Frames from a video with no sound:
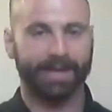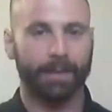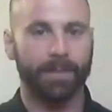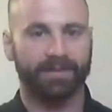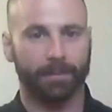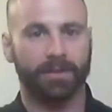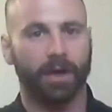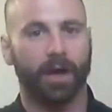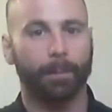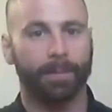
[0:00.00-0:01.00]
that means I'm
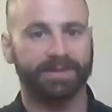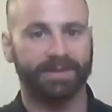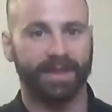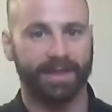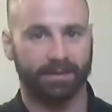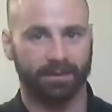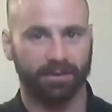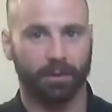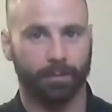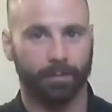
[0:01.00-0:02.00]
compensating at the
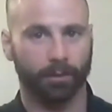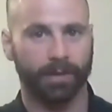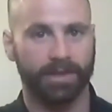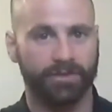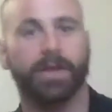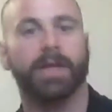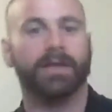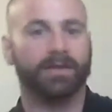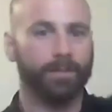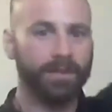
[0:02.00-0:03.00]
lumbar region
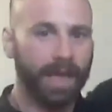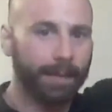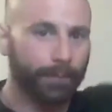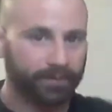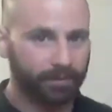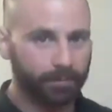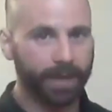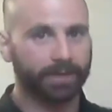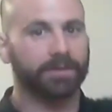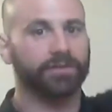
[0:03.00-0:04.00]
to be able to
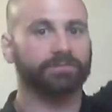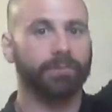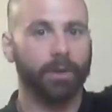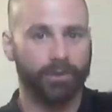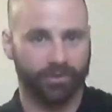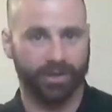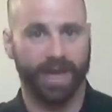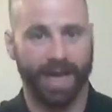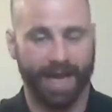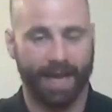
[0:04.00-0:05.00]
make this
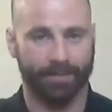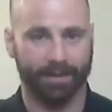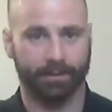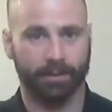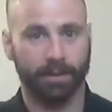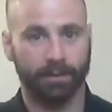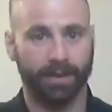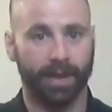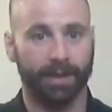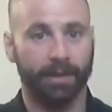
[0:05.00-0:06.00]
motion happen,
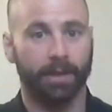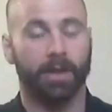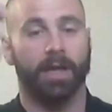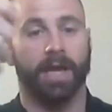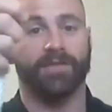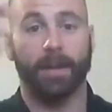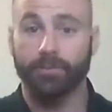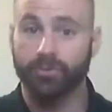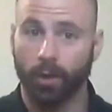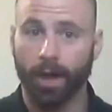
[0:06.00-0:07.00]
okay? If
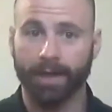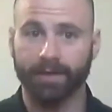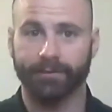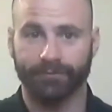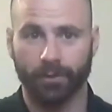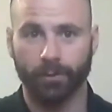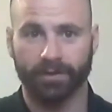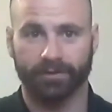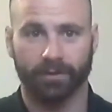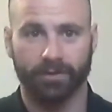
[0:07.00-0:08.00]
I'm trying to
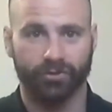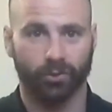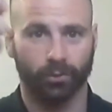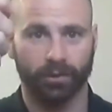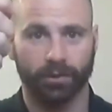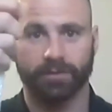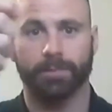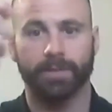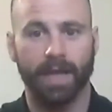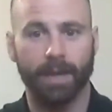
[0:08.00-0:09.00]
focus on the shoulder to
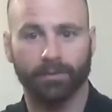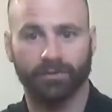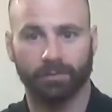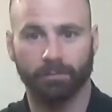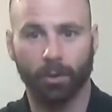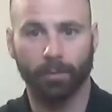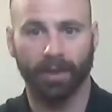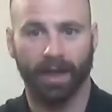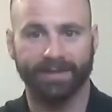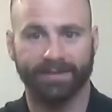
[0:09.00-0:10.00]
be able to
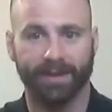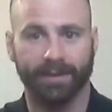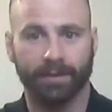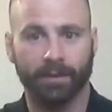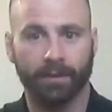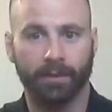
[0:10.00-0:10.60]
mobilize it,